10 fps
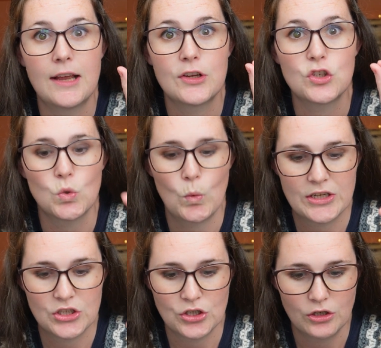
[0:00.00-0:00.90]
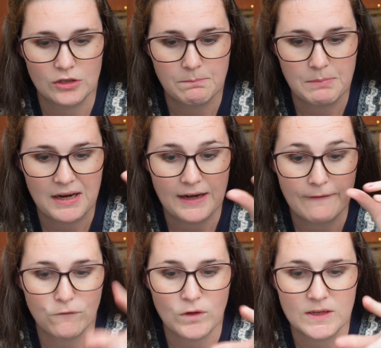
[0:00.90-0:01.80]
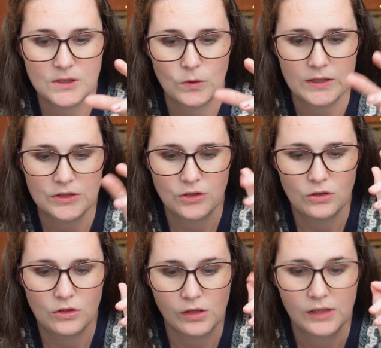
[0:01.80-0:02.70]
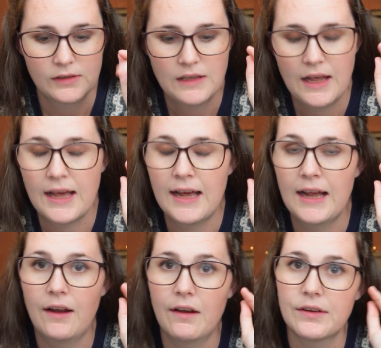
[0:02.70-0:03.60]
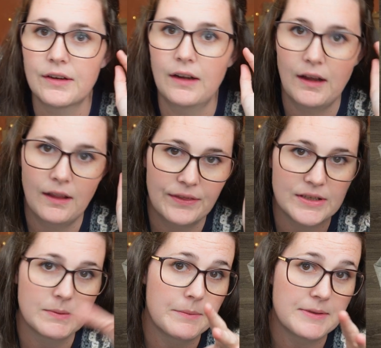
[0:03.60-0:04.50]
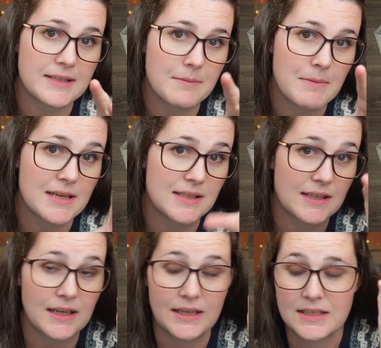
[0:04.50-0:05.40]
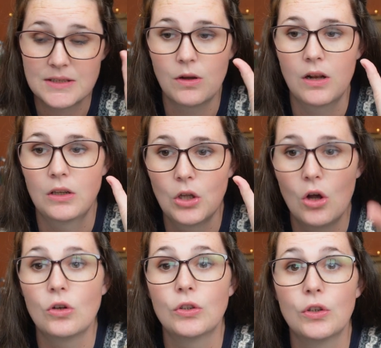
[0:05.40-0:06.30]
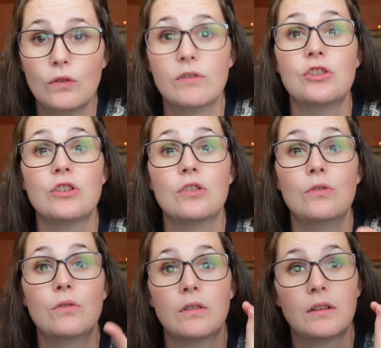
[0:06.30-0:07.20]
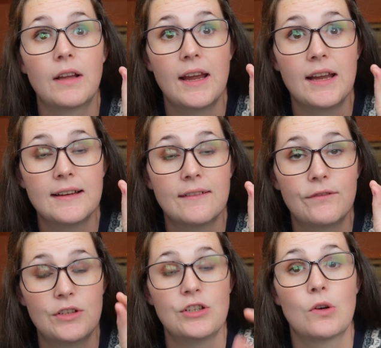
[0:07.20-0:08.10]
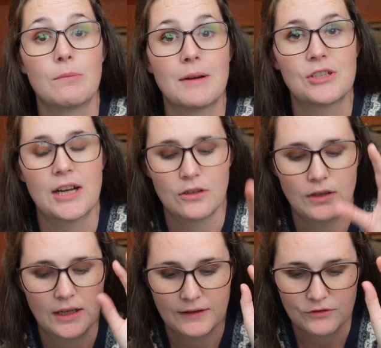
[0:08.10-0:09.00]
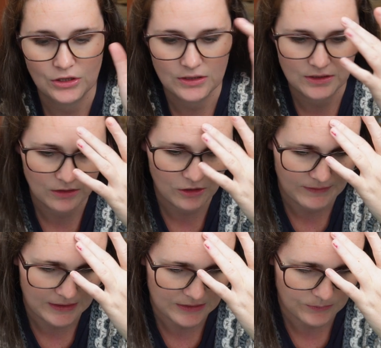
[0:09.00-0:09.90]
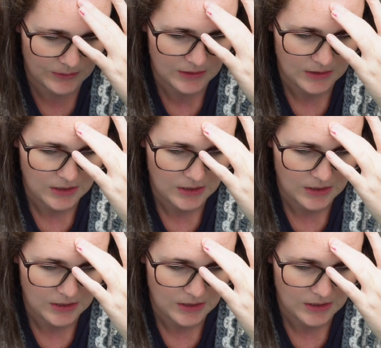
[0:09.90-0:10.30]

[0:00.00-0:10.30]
Sweatshirt by freesewing.org, and this website is amazing, and it's long overdue a video on my channel, and I've just not got round to it.